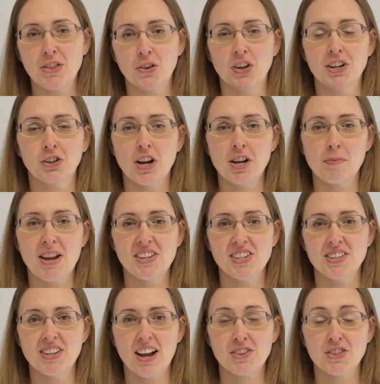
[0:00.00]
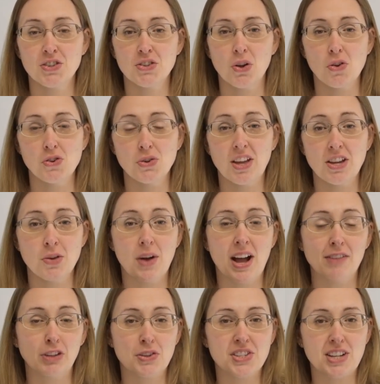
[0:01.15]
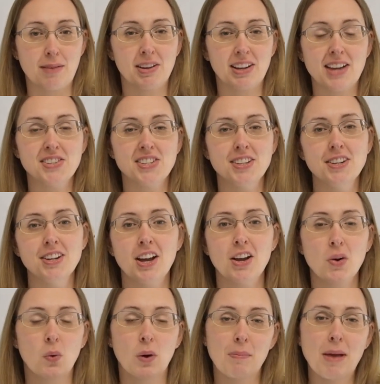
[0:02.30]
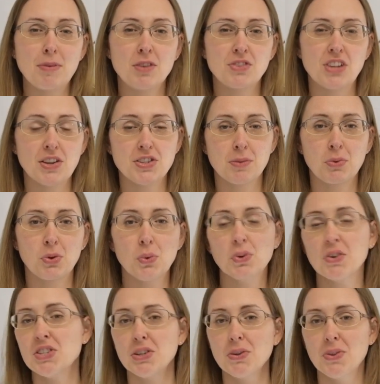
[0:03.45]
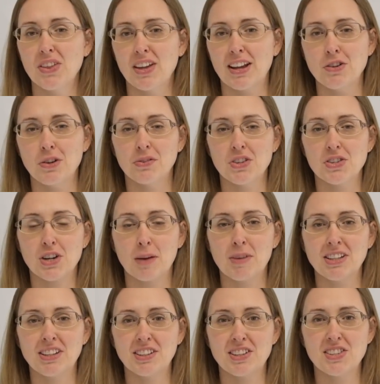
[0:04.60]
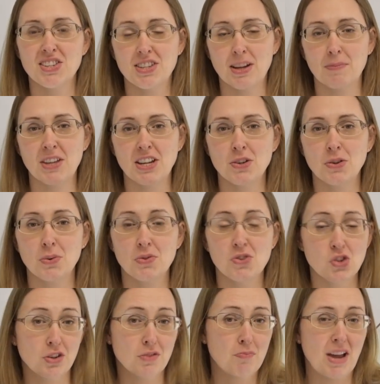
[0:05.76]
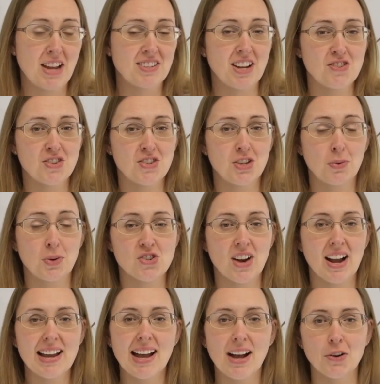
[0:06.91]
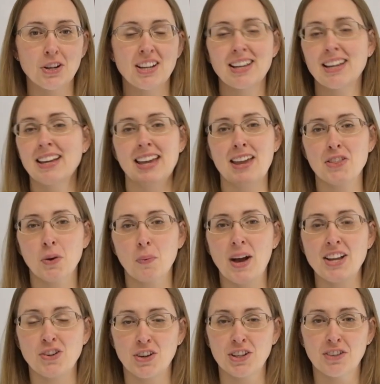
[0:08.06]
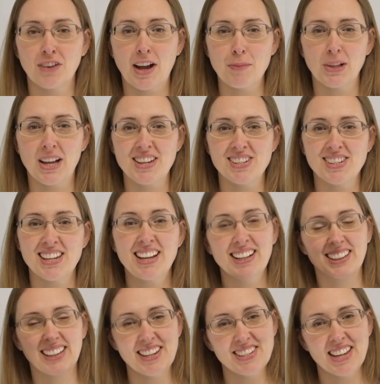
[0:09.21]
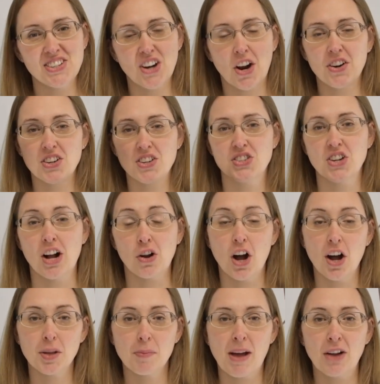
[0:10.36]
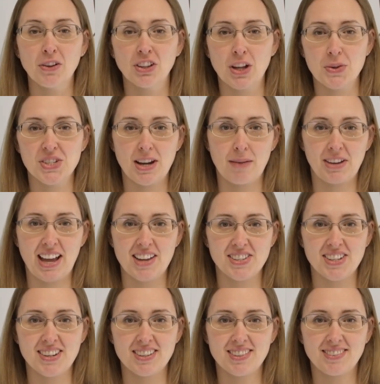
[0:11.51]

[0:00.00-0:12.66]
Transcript: or integrative medicine doctor told you that you have low stomach acid, or maybe you've done some Google sleuthing and you've determined that this is something you should pay attention to and try out. Either way, you're in the right place. Let's get started and talk all about low stomach acid.